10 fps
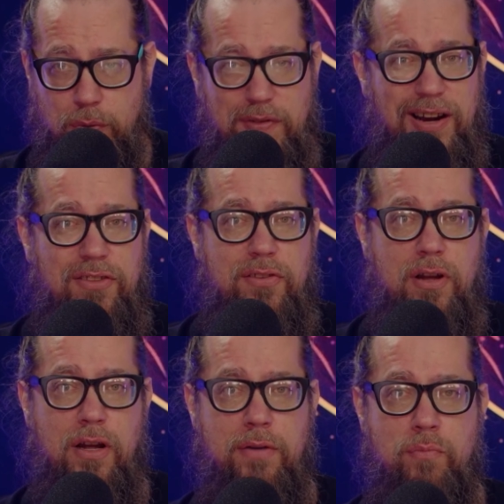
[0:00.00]
We've got a
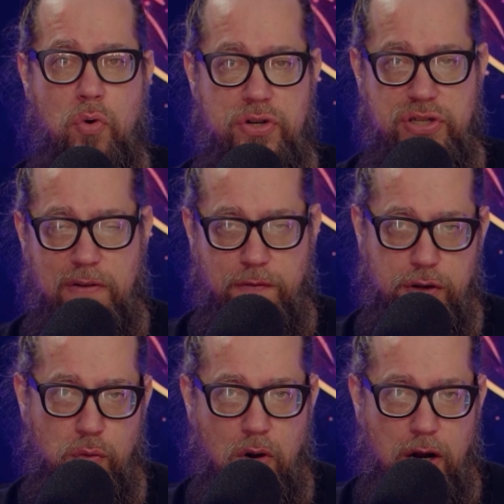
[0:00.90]
ton more stuff for
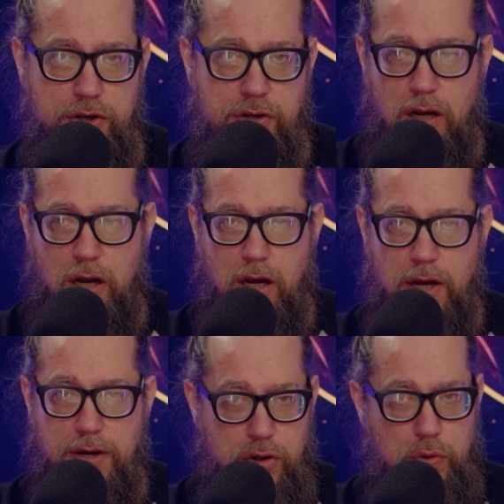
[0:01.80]
you to watch
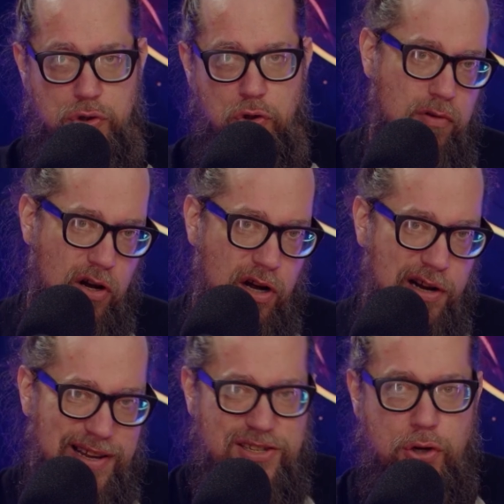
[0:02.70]
on YouTube,
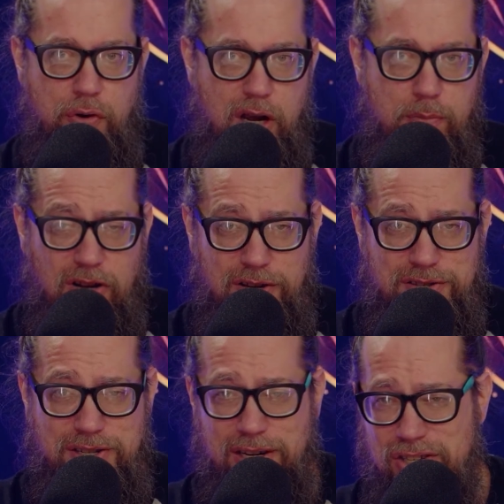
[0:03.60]
on Instagram, on
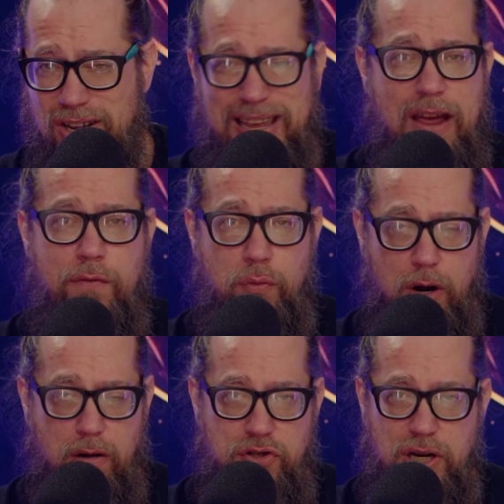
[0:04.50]
TikTok,
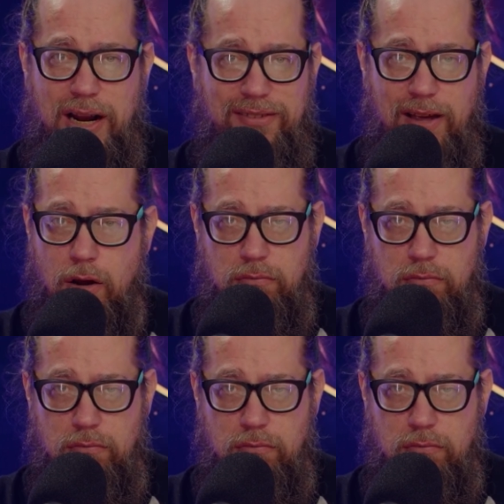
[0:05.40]
everywhere. Check us out.